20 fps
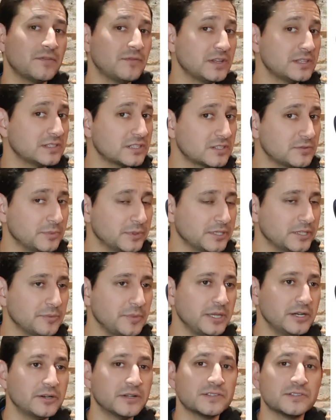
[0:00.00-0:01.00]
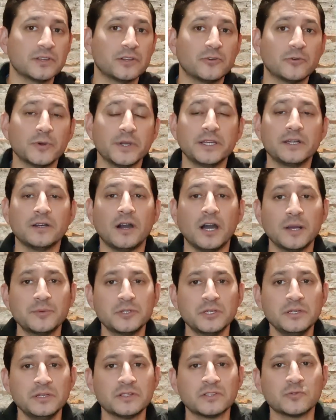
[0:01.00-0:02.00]
76 millimeter is a great
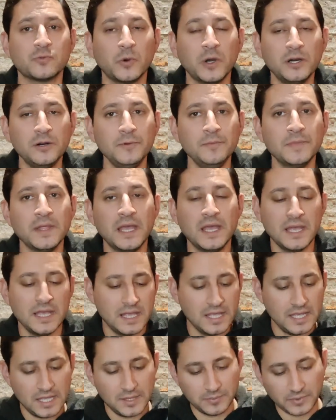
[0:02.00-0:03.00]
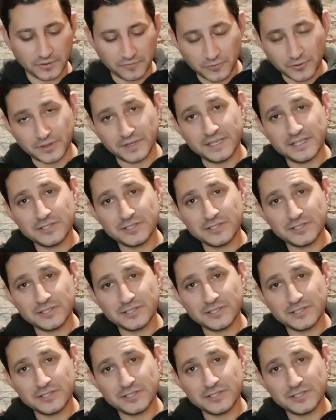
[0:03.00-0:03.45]
option as well. But for